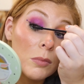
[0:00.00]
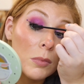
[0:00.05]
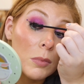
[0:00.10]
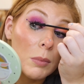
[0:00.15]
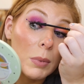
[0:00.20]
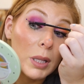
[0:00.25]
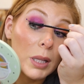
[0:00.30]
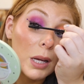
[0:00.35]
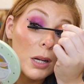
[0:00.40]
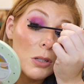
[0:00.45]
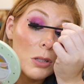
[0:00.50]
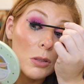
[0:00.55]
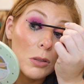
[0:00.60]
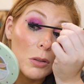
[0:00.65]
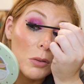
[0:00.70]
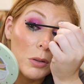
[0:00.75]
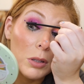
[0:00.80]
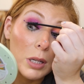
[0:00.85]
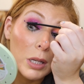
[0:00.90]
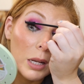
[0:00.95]
My lashes
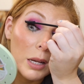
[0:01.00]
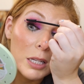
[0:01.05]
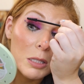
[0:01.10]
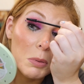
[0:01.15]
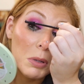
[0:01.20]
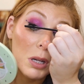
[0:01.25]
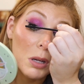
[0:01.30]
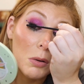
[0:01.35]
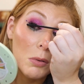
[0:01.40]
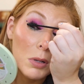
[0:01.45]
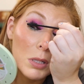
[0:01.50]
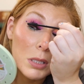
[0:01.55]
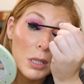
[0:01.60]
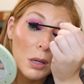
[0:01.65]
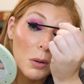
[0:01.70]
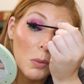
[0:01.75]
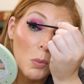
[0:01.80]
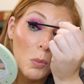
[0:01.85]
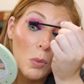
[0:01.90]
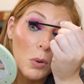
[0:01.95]
look really nice, but I always
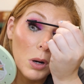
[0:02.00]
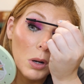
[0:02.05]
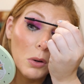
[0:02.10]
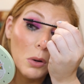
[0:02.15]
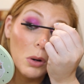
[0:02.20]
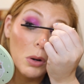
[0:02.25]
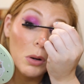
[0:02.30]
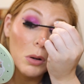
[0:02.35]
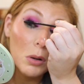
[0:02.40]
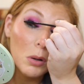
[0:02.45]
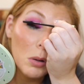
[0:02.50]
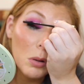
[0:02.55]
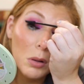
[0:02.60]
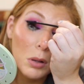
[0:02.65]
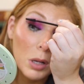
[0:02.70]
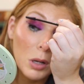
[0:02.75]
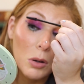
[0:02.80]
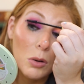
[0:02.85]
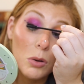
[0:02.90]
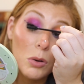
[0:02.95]
get one
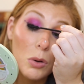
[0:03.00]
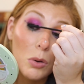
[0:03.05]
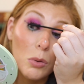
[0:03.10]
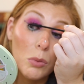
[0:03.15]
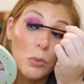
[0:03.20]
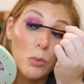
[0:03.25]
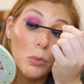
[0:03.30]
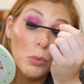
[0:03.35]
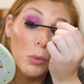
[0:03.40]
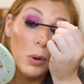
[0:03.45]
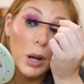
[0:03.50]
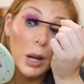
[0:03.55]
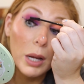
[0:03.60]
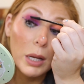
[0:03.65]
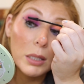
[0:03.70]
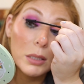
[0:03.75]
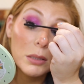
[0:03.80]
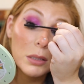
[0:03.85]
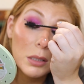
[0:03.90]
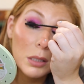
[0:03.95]
like
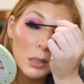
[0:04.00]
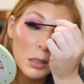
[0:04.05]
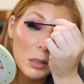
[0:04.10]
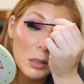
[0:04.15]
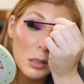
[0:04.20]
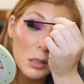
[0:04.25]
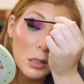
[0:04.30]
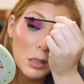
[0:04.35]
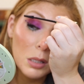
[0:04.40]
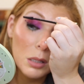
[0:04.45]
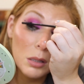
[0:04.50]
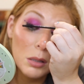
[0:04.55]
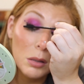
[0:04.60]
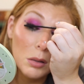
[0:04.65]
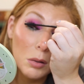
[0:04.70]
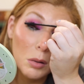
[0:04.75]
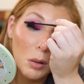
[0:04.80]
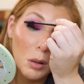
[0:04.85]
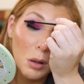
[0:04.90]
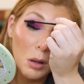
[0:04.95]
crazy
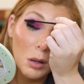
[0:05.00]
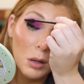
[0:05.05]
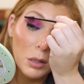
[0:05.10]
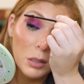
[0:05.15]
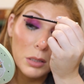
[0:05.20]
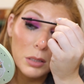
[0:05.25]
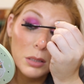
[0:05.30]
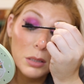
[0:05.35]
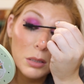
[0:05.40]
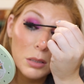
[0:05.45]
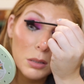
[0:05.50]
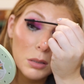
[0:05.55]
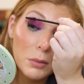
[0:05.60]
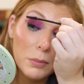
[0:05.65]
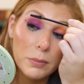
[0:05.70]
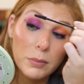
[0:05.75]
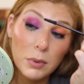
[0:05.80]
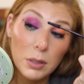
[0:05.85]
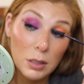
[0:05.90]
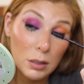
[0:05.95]
long
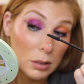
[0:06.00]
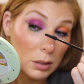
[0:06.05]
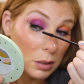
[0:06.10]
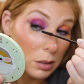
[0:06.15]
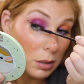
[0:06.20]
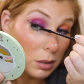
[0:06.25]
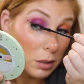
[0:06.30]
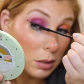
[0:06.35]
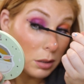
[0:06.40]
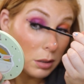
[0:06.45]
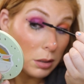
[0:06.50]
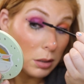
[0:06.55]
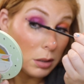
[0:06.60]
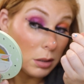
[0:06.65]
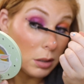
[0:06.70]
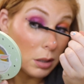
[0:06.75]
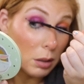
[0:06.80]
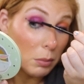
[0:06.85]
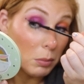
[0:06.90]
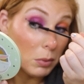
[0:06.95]

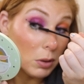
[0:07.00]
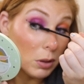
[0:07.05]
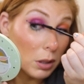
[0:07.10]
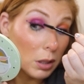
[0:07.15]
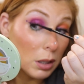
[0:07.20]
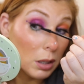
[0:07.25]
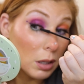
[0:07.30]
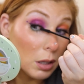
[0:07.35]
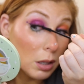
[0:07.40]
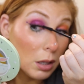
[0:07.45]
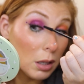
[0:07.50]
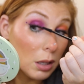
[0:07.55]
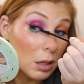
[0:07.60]
dumb looking